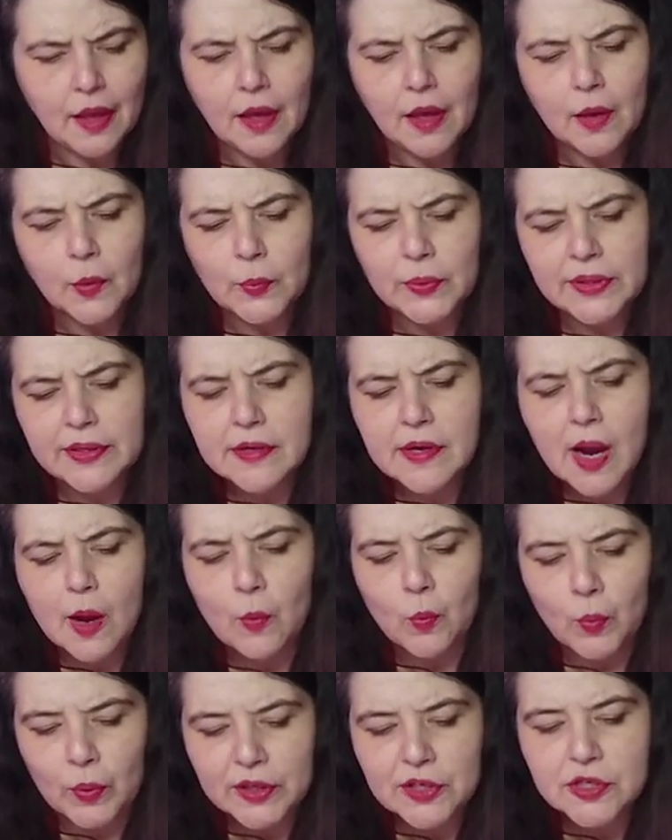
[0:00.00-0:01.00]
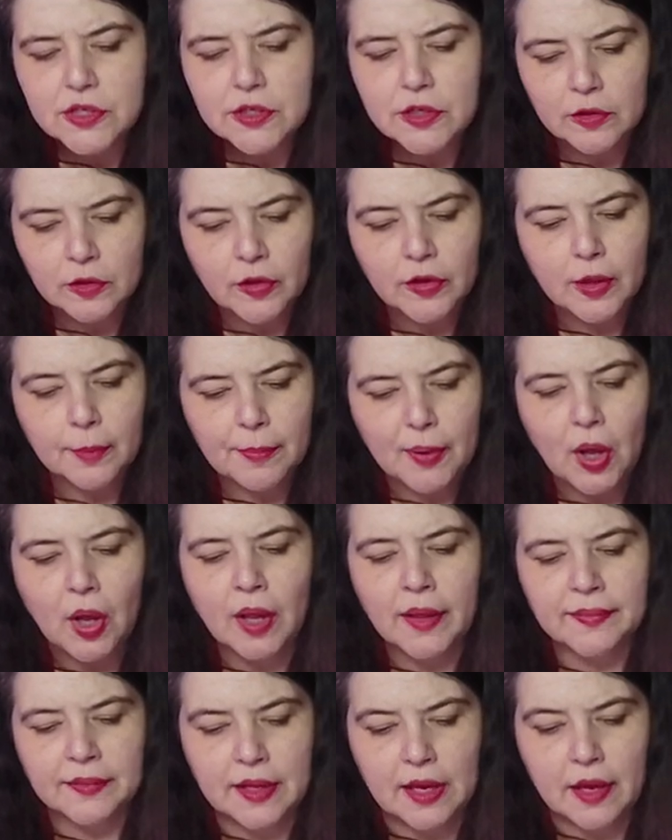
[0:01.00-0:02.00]
We do not wish to look
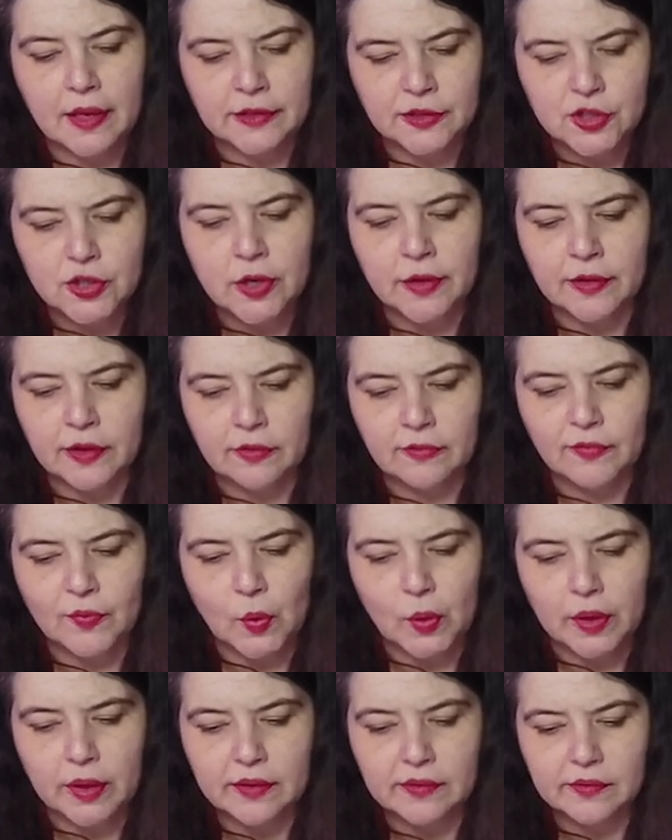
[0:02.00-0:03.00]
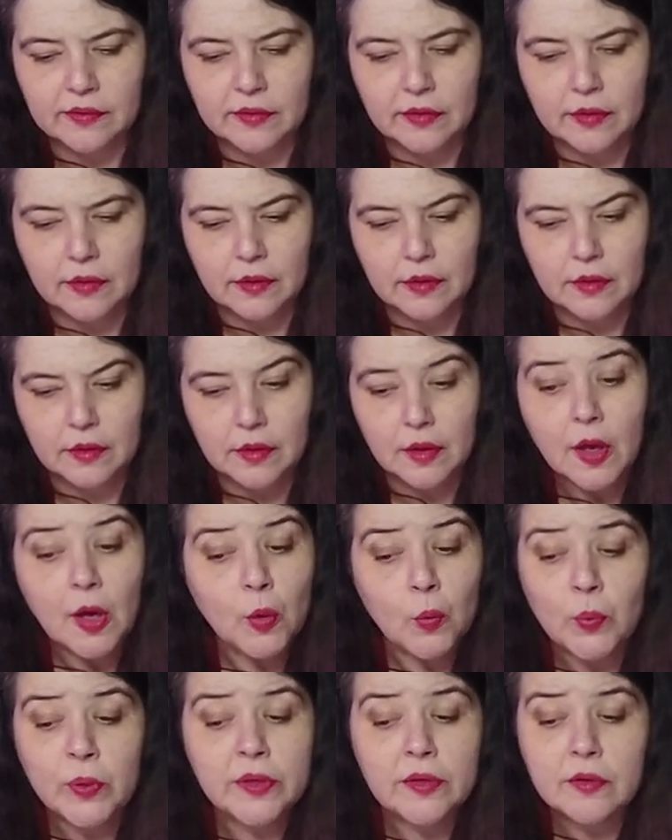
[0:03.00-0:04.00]
upon the uncharted forest.
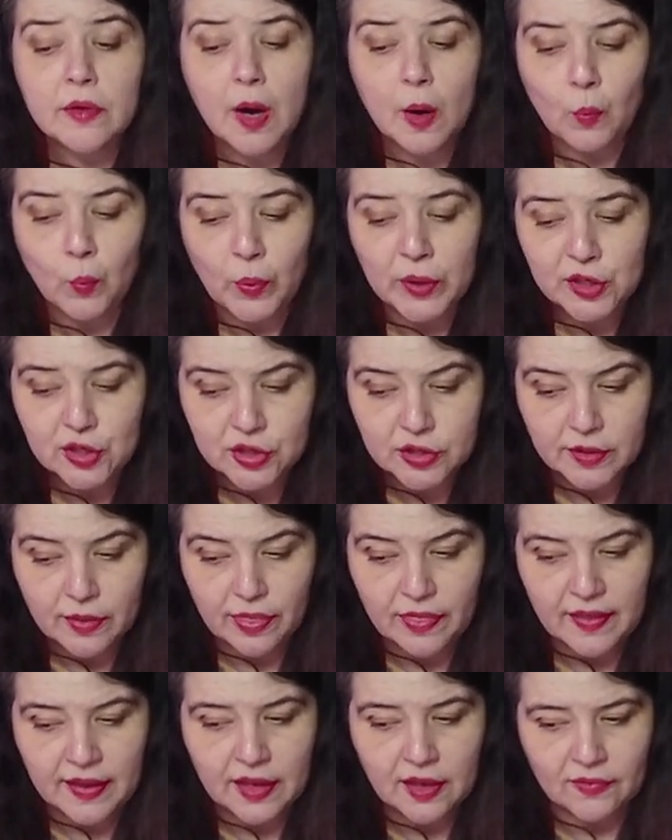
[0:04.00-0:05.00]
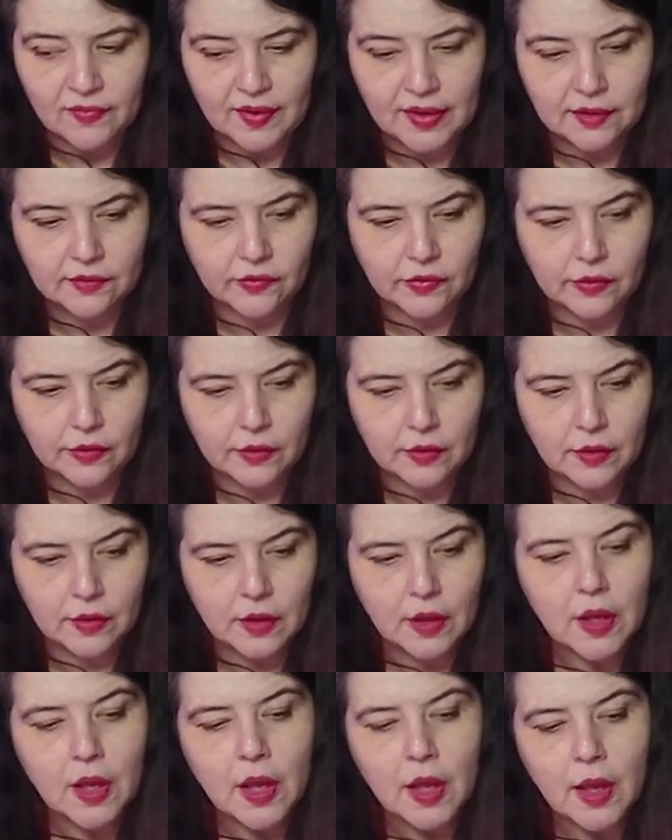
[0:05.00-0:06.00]
We do not wish to think of it.
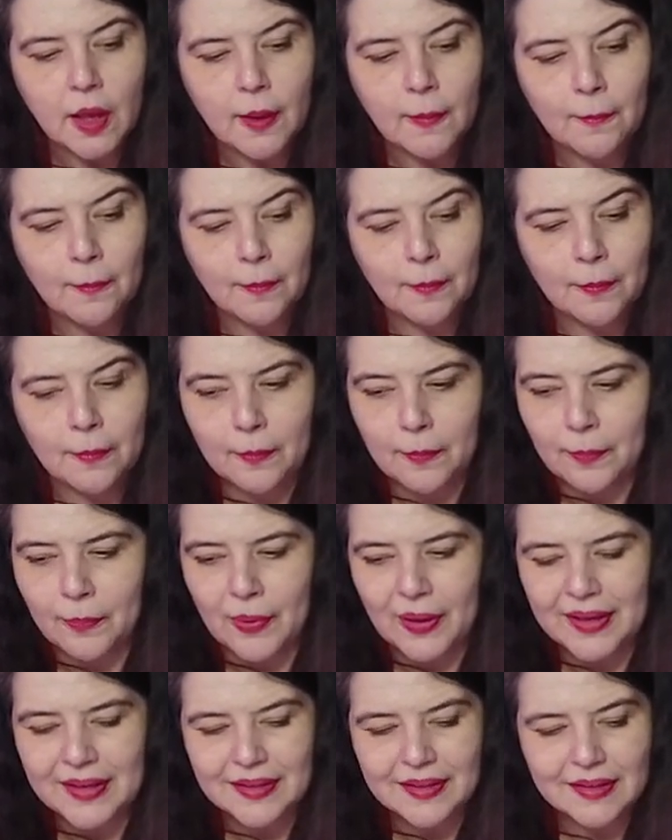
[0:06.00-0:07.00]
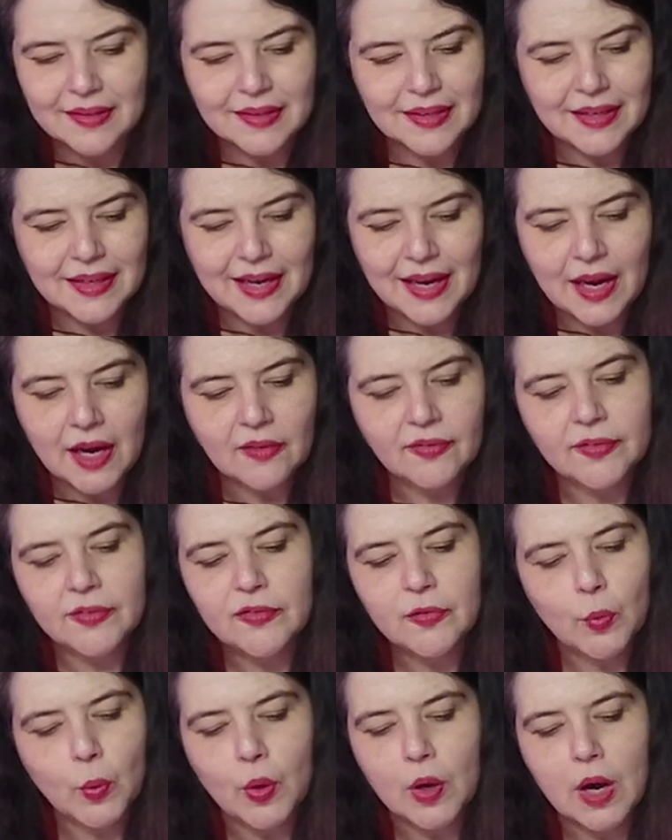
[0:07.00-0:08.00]
But ever
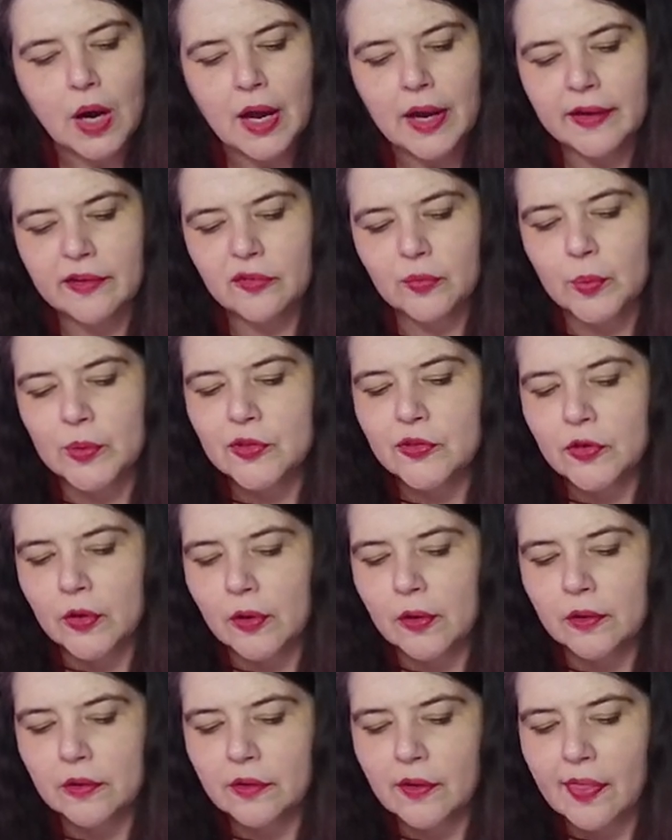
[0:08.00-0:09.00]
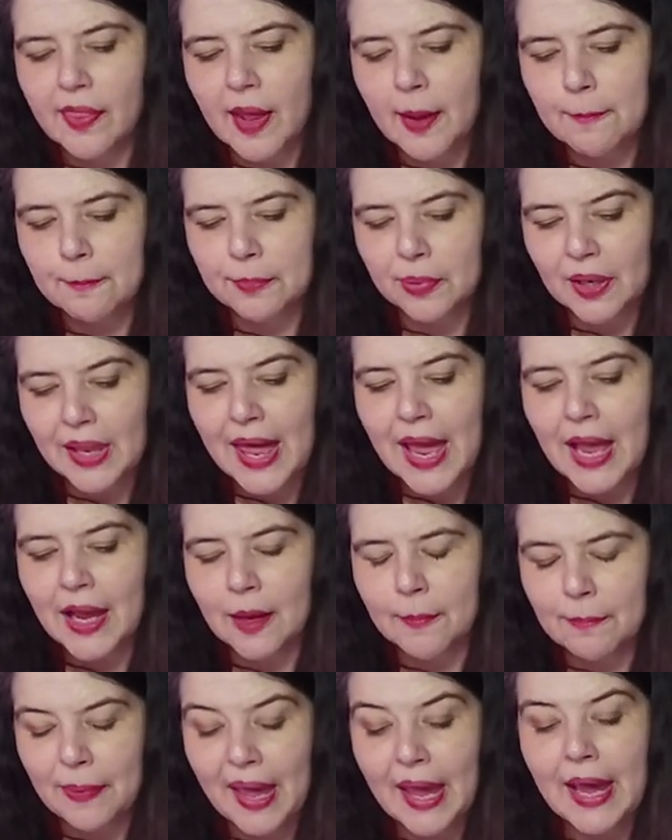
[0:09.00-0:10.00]
do our eyes return to that black
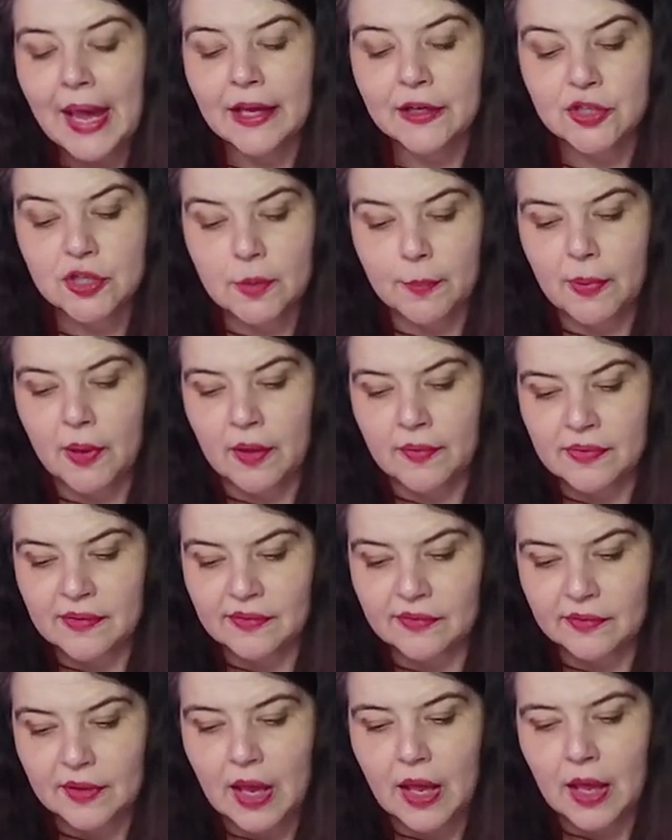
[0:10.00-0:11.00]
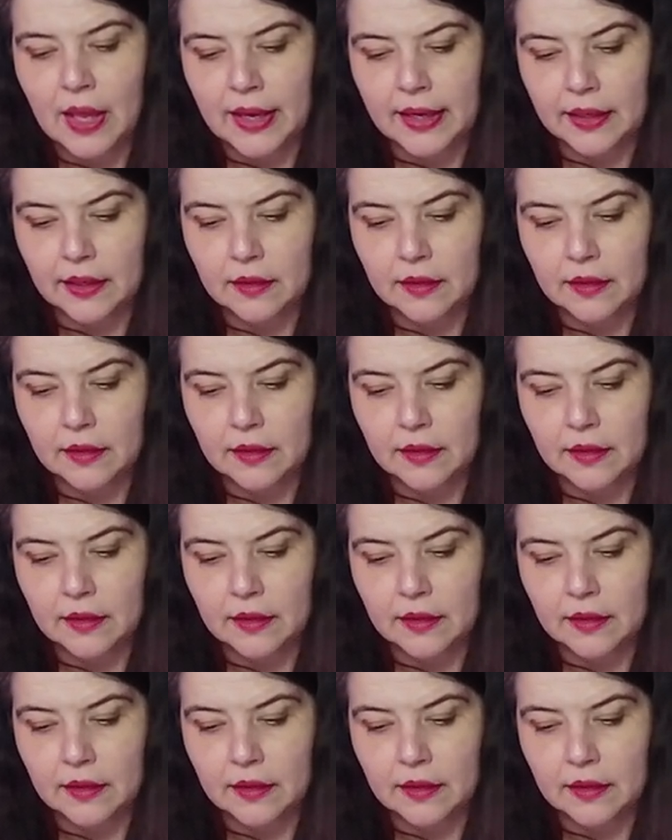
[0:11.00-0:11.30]
patch upon the sky.